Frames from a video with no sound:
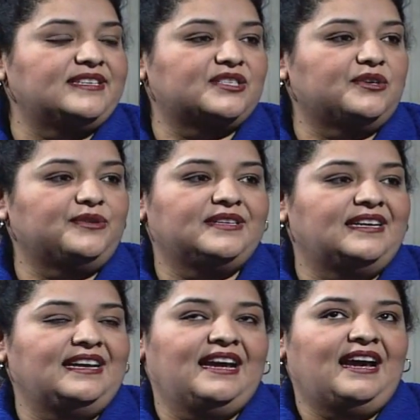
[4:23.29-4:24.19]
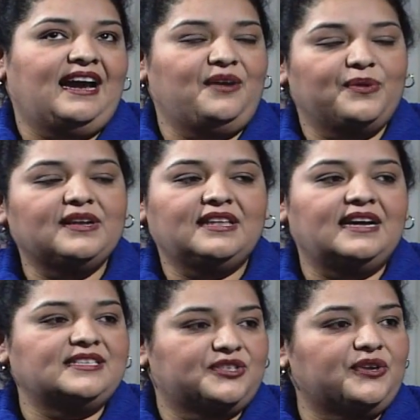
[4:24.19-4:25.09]
So I
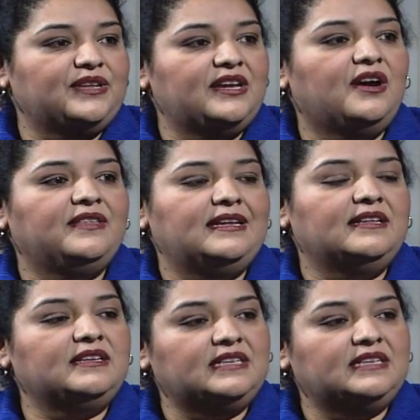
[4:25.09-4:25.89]
realized early on that